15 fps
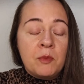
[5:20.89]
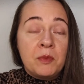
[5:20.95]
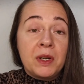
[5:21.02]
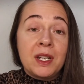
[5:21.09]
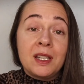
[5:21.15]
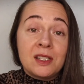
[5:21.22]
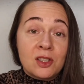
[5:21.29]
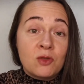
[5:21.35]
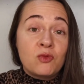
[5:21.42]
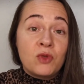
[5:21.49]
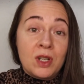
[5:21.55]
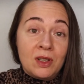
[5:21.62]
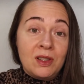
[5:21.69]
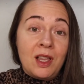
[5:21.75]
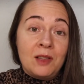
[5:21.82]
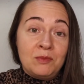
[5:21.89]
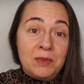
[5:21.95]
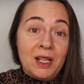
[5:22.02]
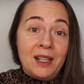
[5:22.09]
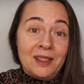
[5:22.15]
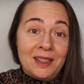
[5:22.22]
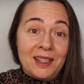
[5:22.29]
But it's a real
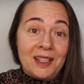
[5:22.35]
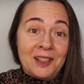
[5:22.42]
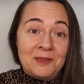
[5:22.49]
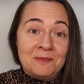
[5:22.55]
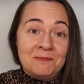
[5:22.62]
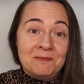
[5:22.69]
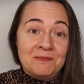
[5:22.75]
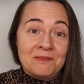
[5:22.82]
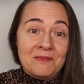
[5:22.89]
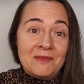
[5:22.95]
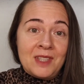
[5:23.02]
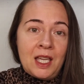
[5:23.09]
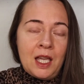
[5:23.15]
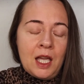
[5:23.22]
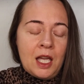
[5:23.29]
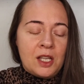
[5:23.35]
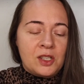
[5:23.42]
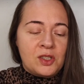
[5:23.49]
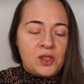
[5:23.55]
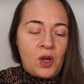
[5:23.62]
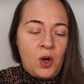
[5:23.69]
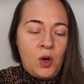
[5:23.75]
unplugging.
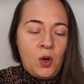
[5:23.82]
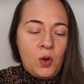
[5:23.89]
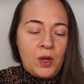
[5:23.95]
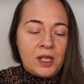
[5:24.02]
So